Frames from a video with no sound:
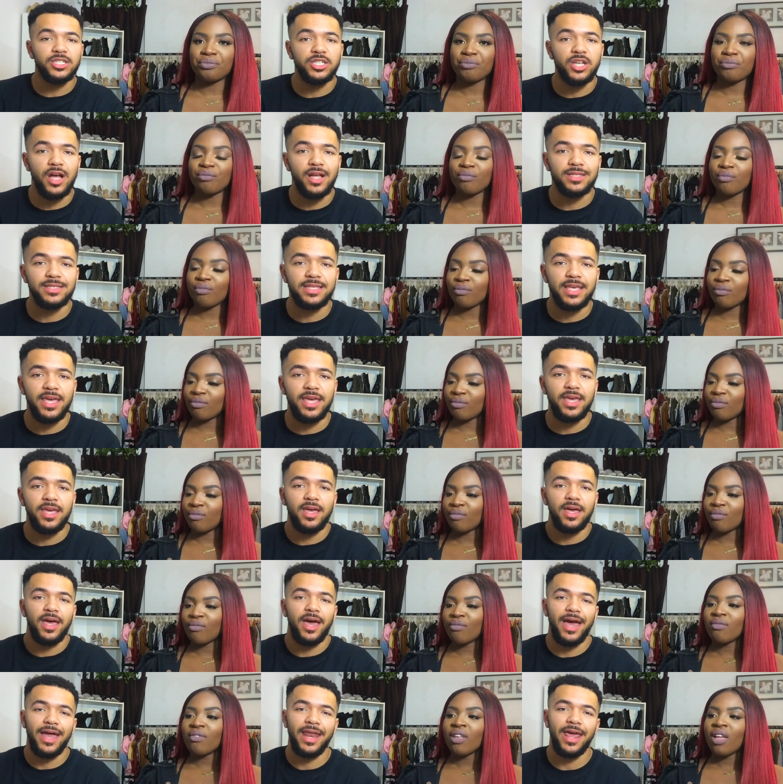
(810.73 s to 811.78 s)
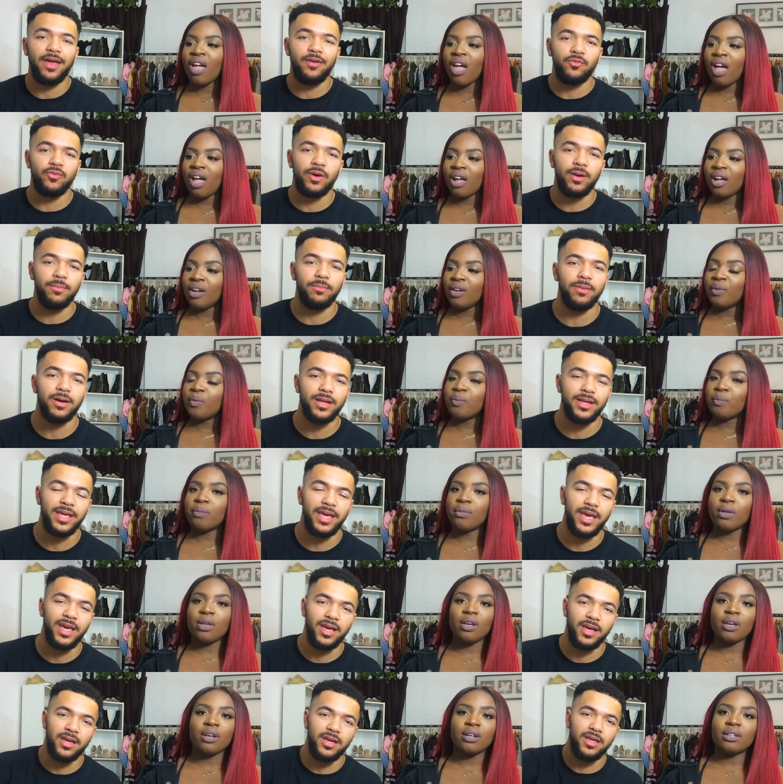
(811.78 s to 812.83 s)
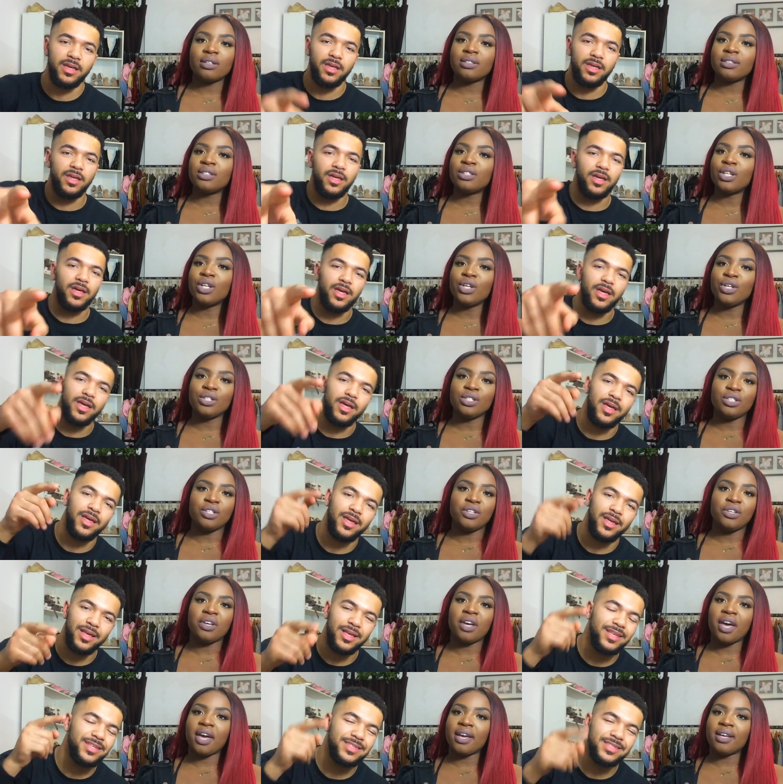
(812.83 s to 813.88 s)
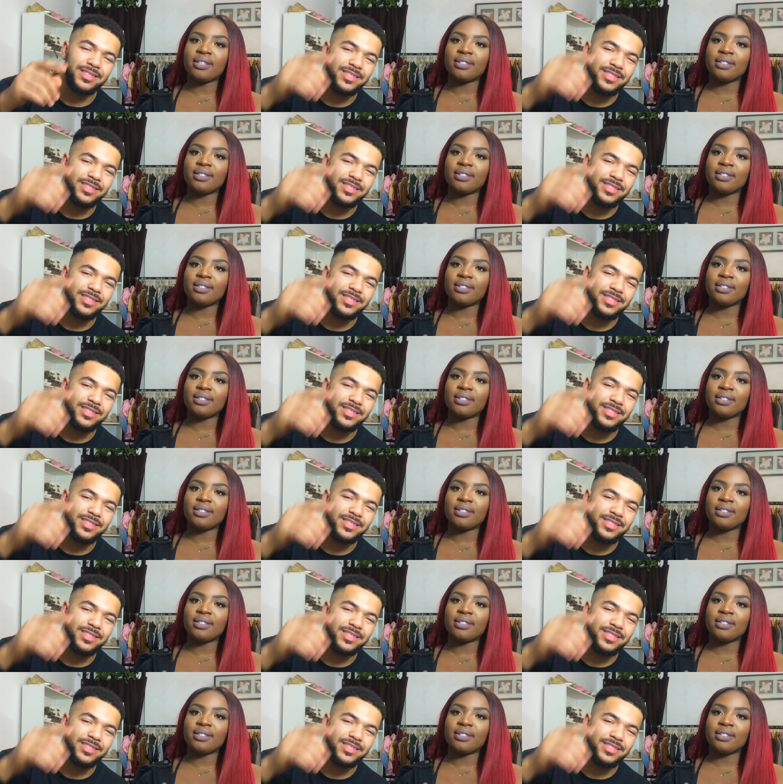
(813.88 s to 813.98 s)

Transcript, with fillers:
Speaker 1: Ashanti, and everyone in Murder Inc.
Speaker 2: Salute to you guys.